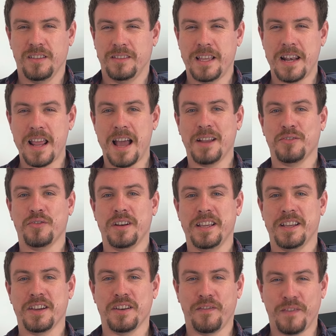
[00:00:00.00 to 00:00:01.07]
they're naturally
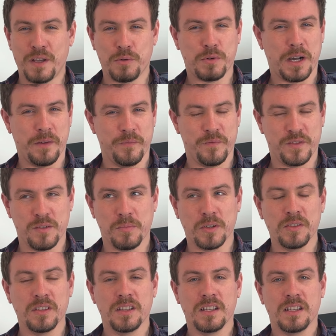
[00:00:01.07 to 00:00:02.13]
going to feel
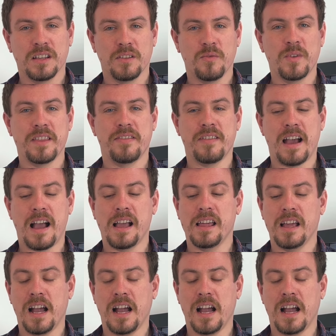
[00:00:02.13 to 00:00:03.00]
comfortable with that.